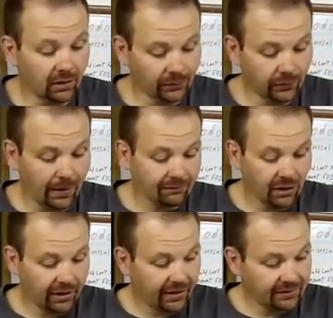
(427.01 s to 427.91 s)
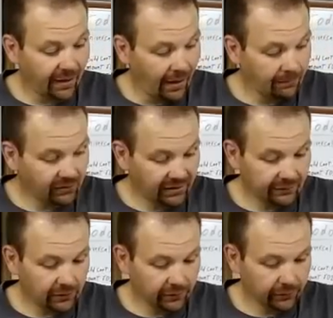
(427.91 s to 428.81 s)
So I've not had time to even
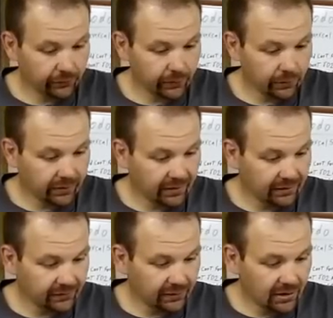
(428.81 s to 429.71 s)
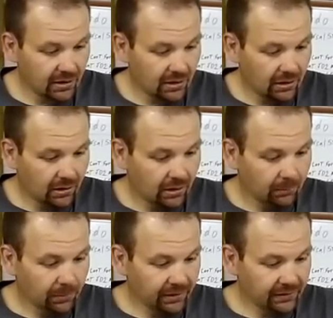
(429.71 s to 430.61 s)
look through these,
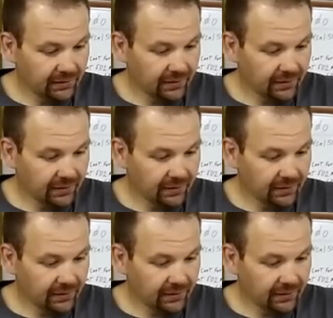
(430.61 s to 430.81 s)
but